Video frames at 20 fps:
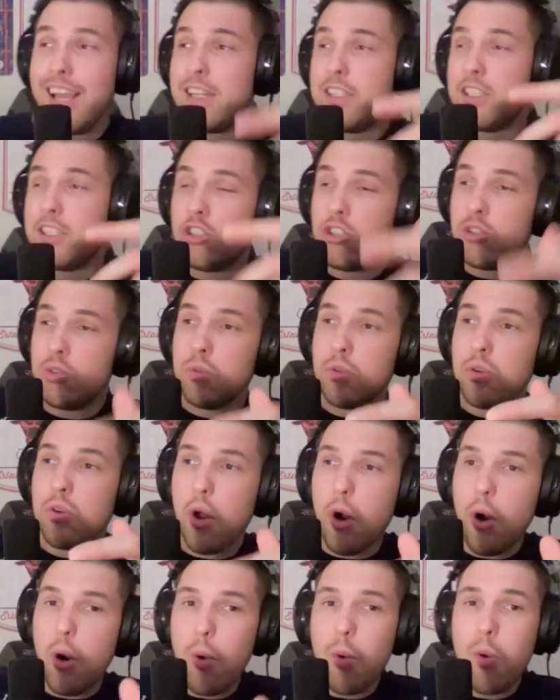Did you
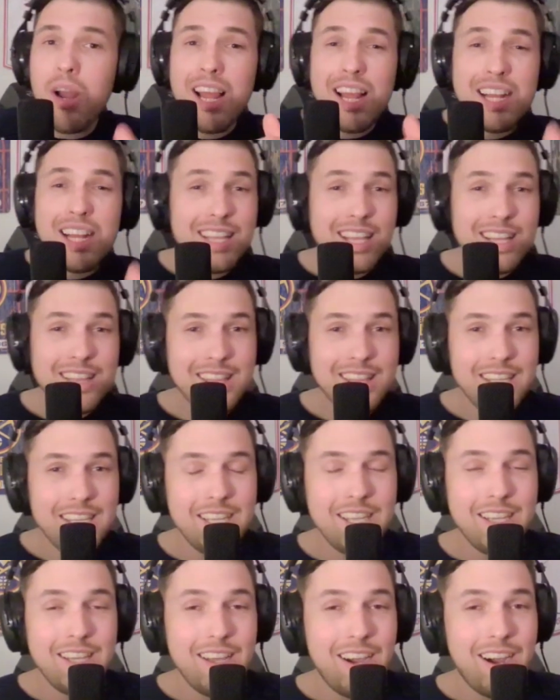know that
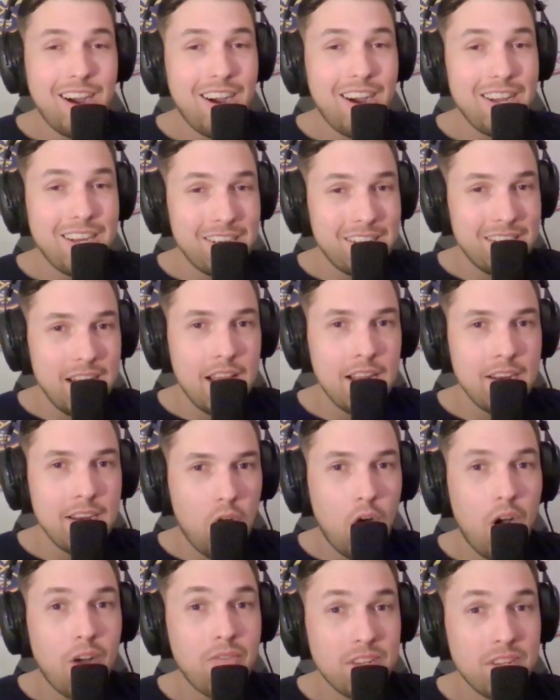the net
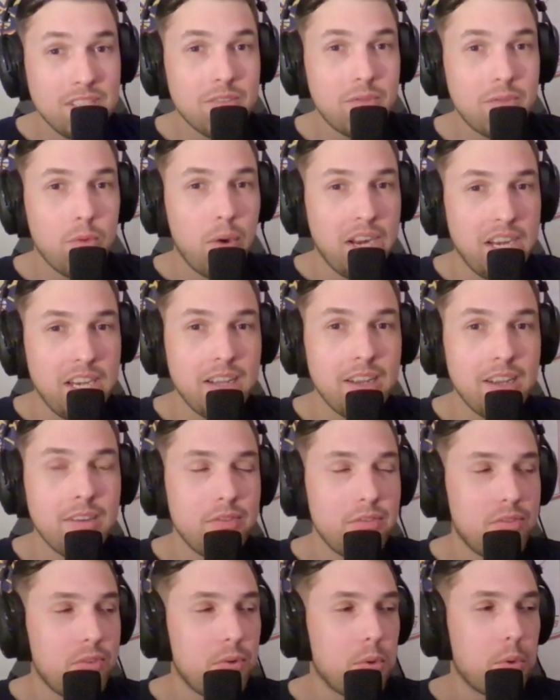offensive rating
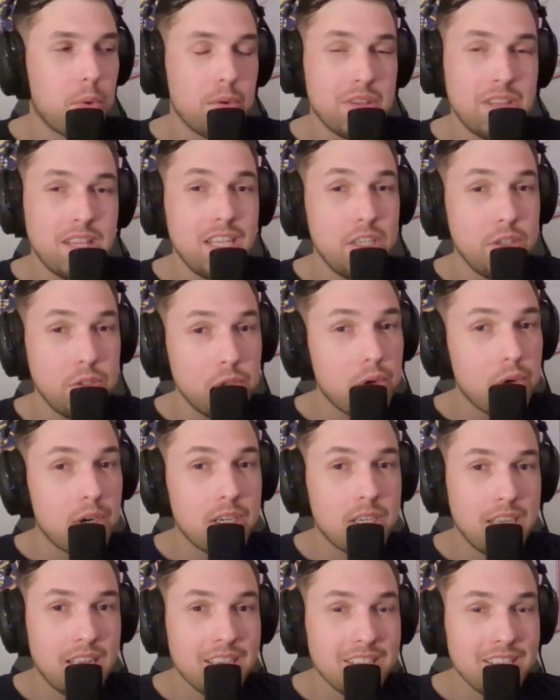for the New
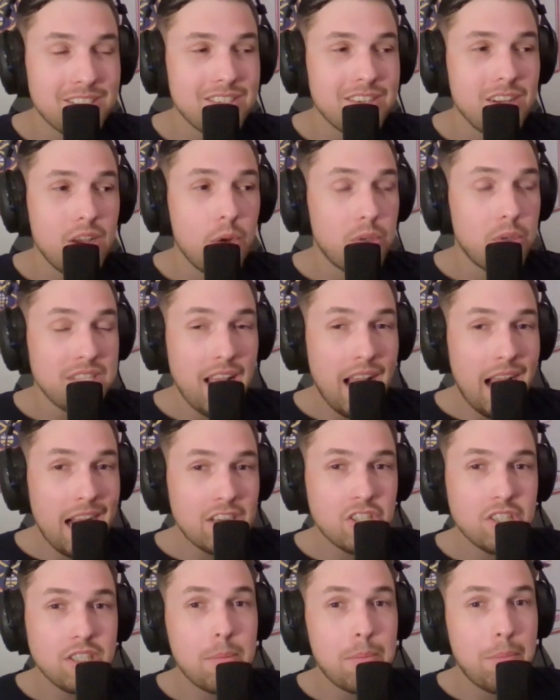York Knicks was
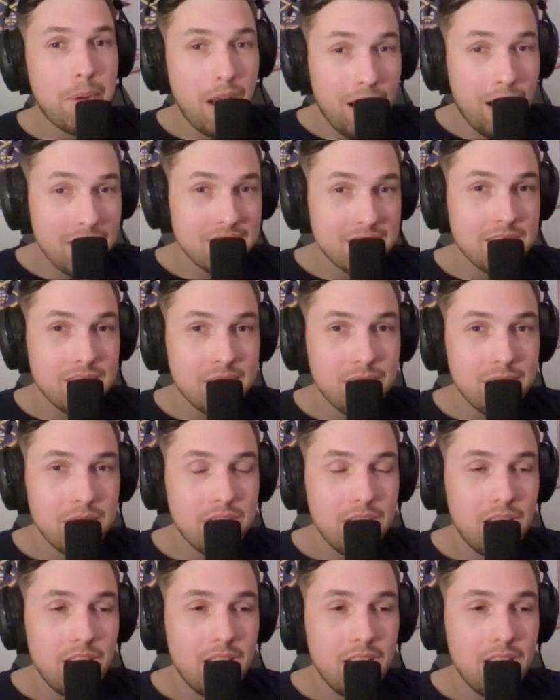actually a positive